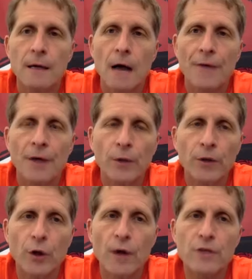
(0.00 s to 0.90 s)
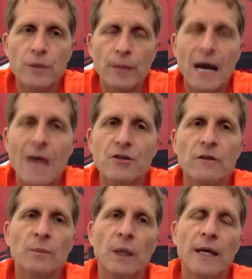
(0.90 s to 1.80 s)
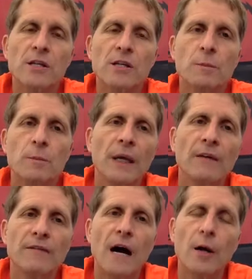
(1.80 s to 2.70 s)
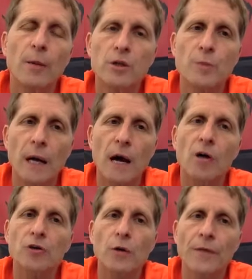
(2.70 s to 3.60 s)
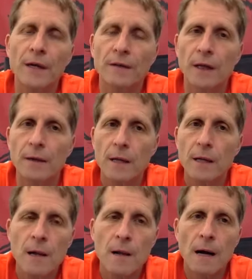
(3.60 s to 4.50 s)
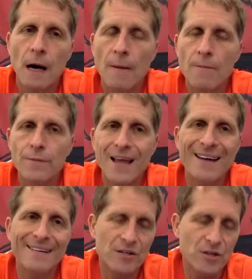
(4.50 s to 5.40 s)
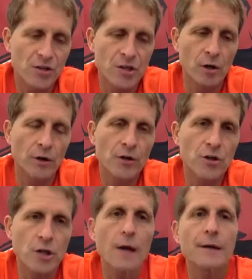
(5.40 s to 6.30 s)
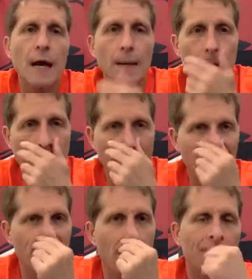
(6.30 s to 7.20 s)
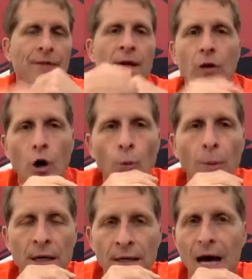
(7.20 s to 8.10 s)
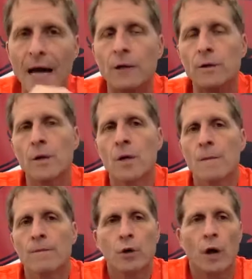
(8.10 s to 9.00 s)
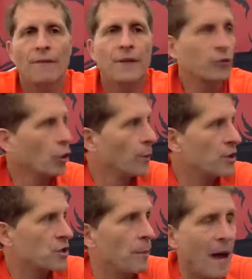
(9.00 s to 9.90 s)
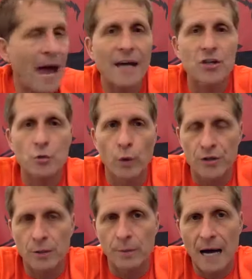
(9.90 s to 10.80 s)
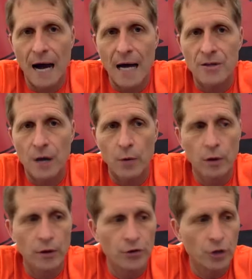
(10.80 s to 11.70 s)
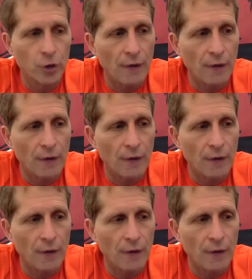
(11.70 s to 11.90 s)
I think we do have some guys that have played in some big environments, but I also think that not necessarily Sunday, but I think opening night, you know, I think there'll be some angst with some guys. I really do.